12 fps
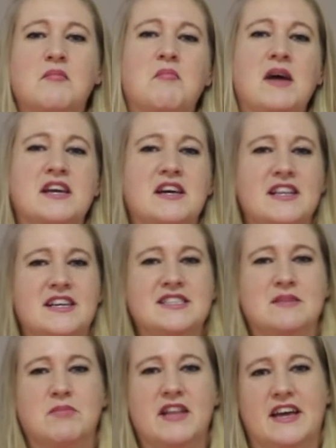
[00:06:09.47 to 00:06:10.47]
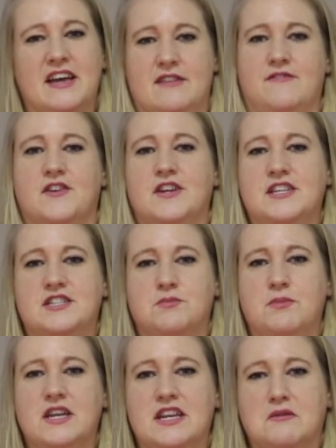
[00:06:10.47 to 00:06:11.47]
Make a lesson plan for each
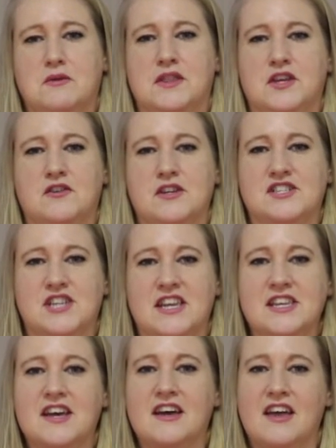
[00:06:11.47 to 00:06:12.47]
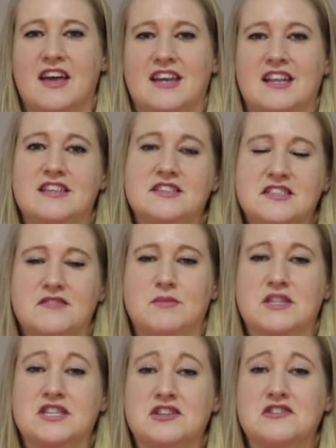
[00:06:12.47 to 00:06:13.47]
meeting with your agenda and a list of
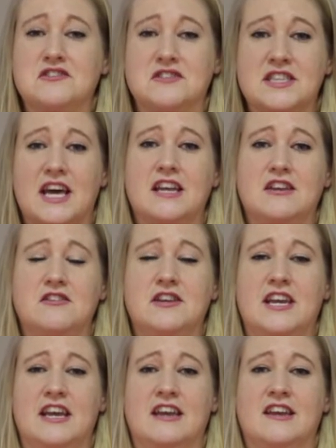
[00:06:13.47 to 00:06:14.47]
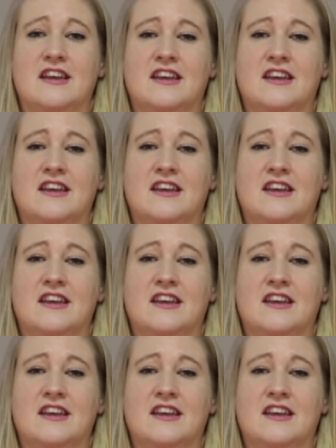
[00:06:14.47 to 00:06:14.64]
materials that you need.